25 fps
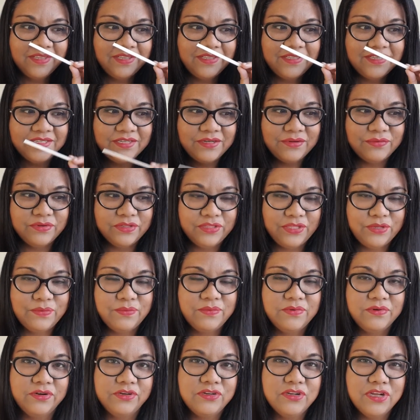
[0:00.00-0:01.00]
it didn't really
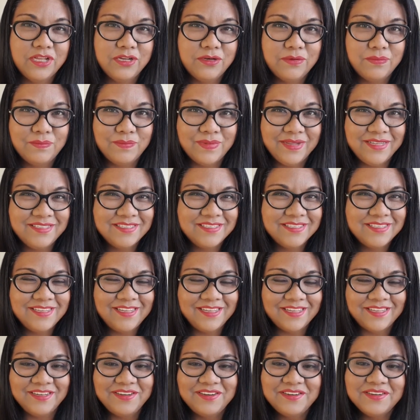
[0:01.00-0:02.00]
work on my
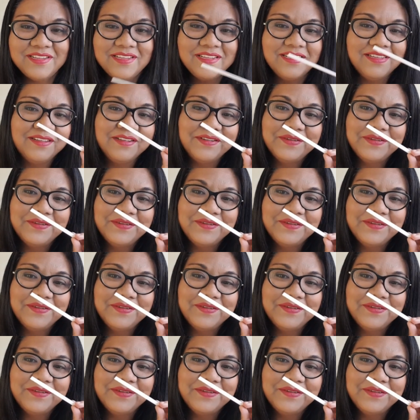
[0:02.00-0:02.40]
skin